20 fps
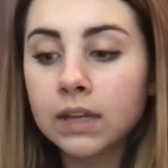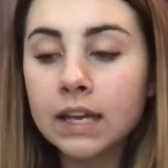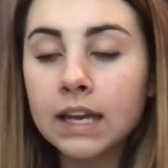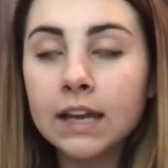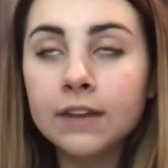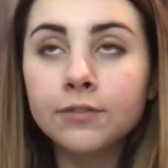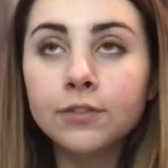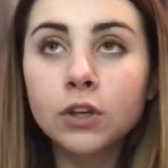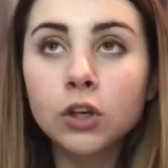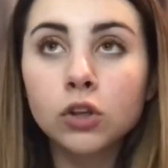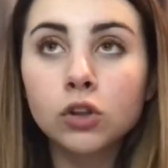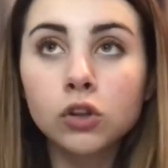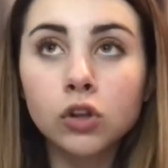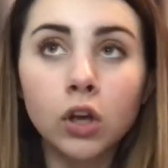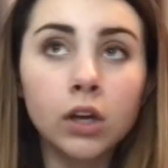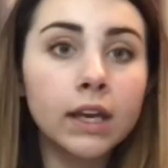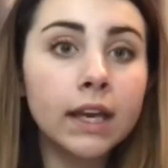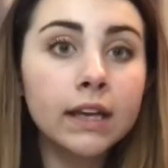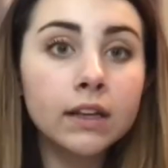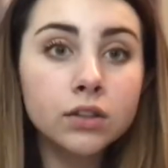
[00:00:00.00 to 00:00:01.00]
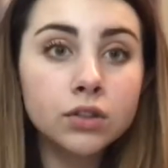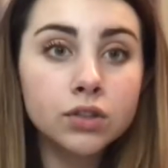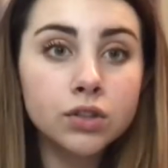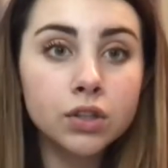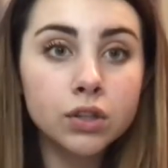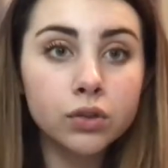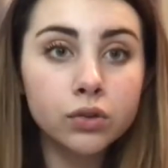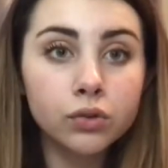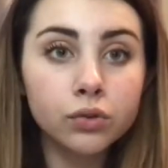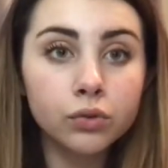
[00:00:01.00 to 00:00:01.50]
if you're looking
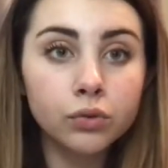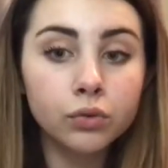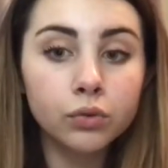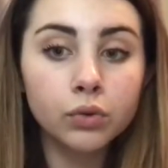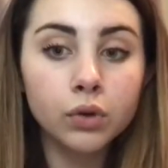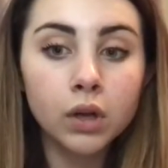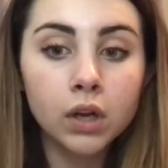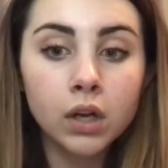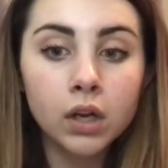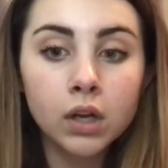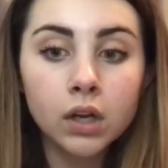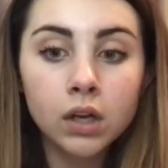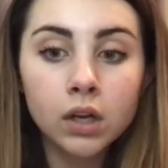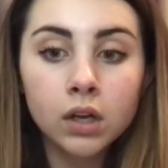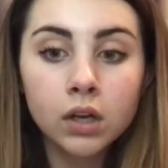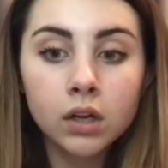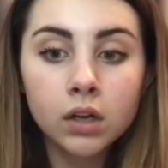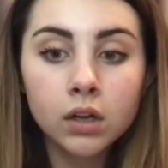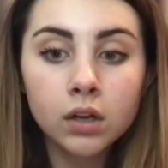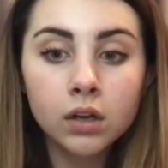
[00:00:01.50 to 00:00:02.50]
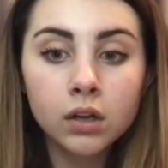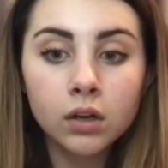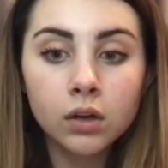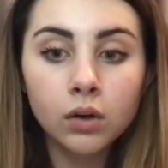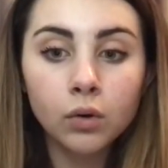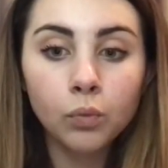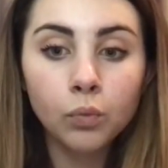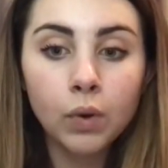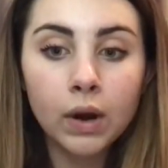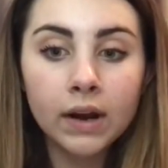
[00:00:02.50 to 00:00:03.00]
to
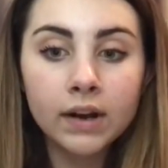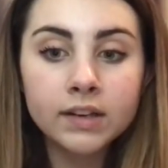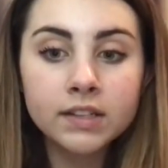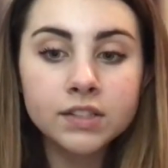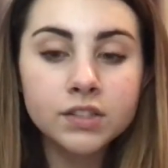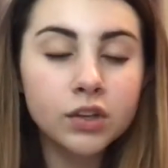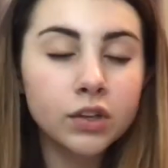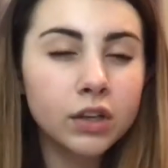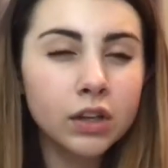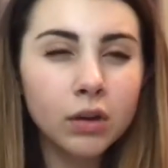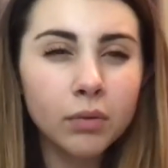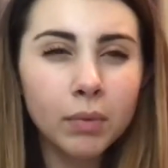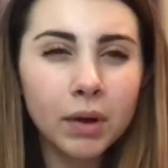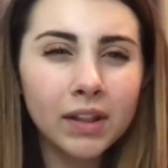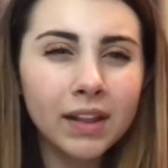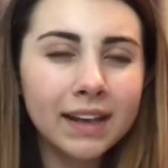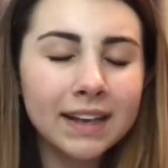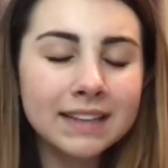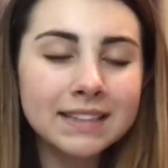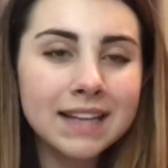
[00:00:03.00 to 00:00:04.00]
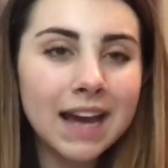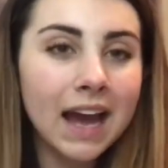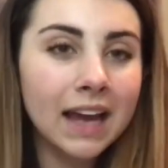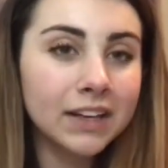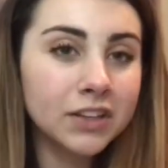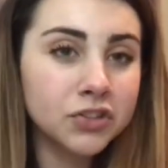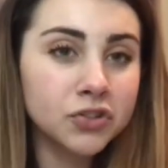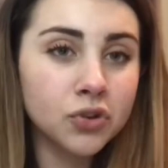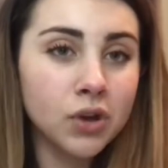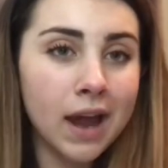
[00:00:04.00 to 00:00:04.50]
wear it so you can wear like a
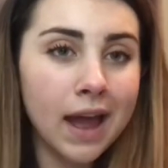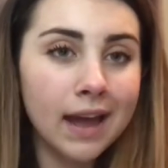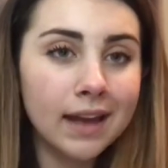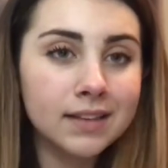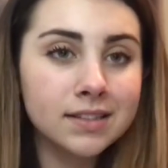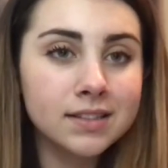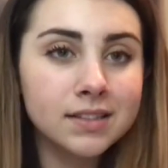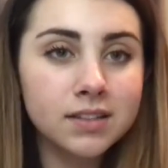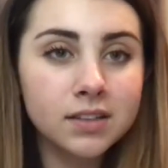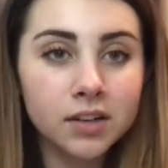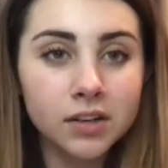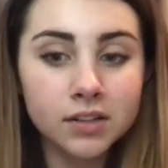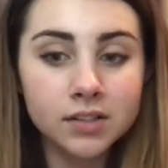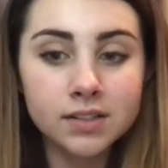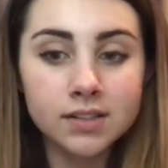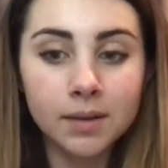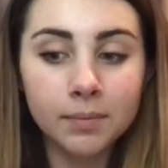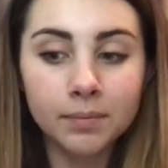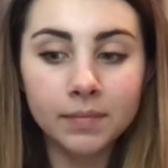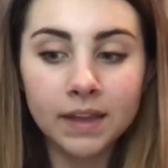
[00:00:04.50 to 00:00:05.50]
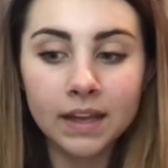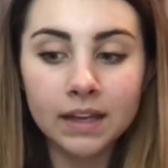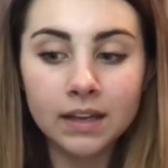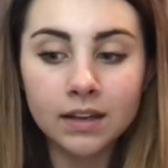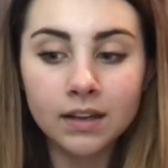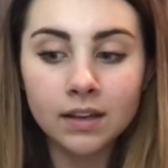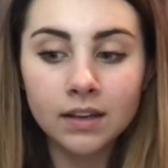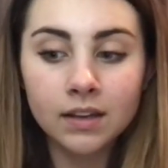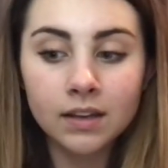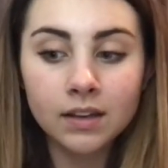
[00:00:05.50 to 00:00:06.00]
tight dress or
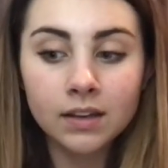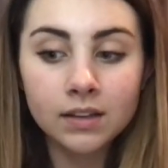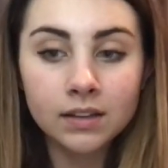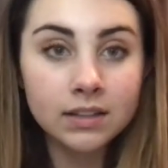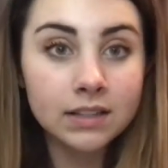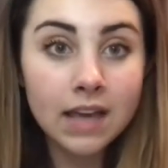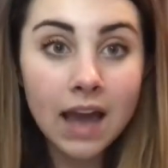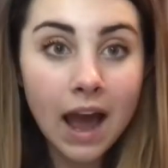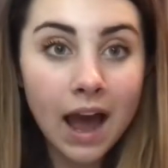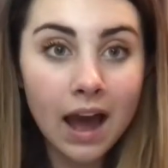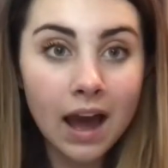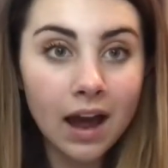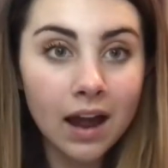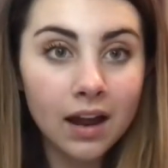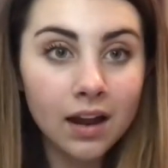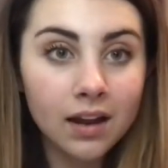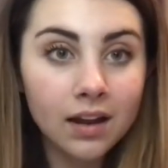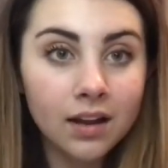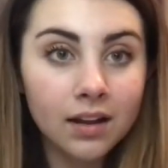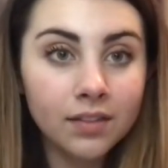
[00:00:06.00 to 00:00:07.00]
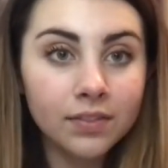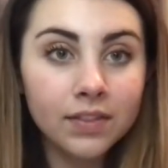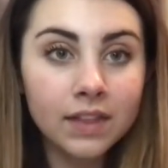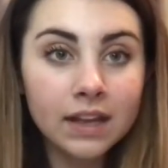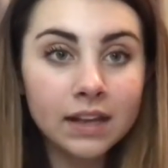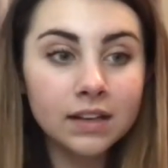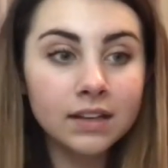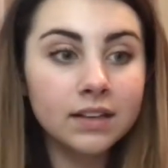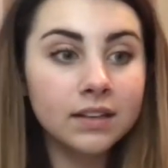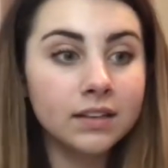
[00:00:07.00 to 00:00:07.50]
something, yeah,
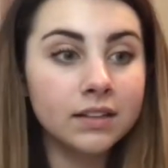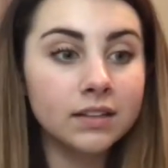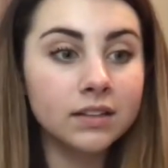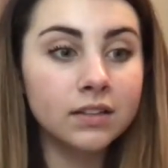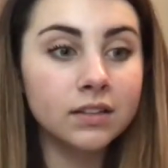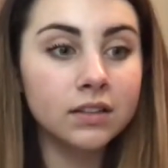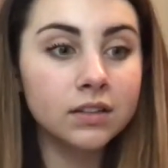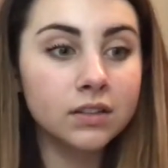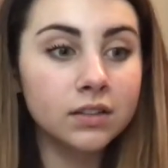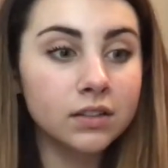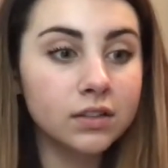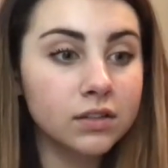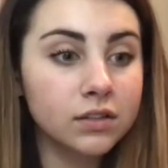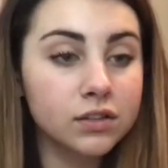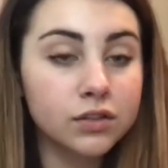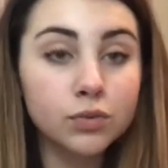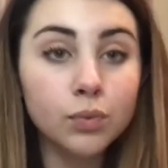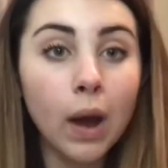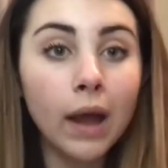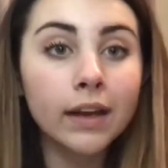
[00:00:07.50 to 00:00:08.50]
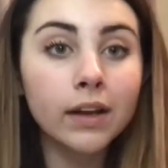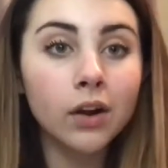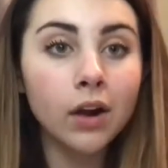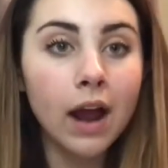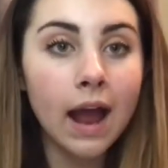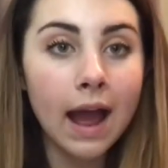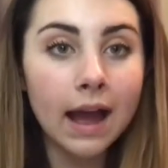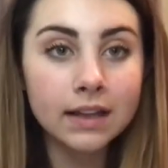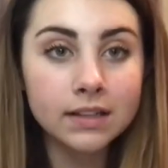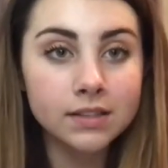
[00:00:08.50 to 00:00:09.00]
then sweat your
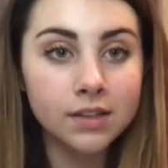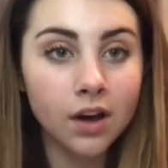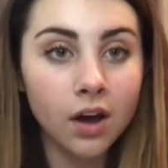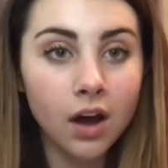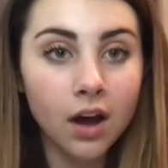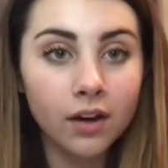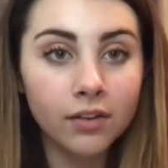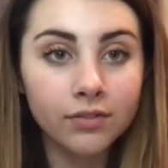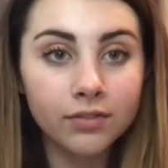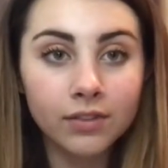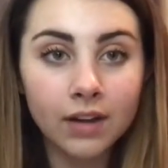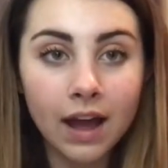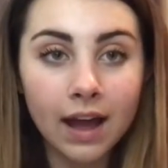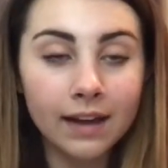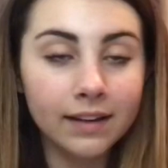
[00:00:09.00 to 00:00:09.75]
ass off.